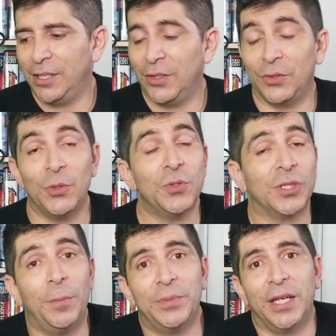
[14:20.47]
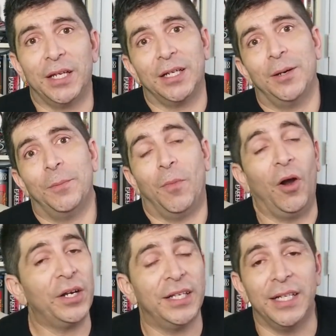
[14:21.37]
do something.
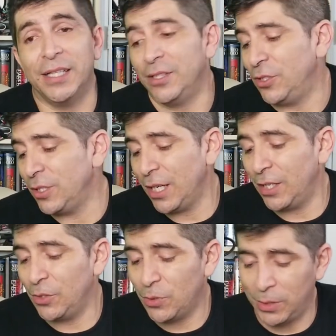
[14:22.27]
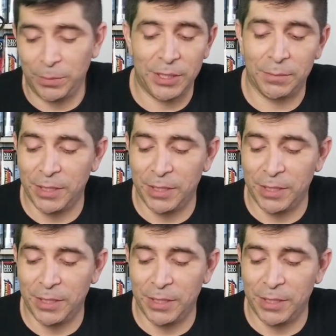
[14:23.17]
Market it. You got to do something,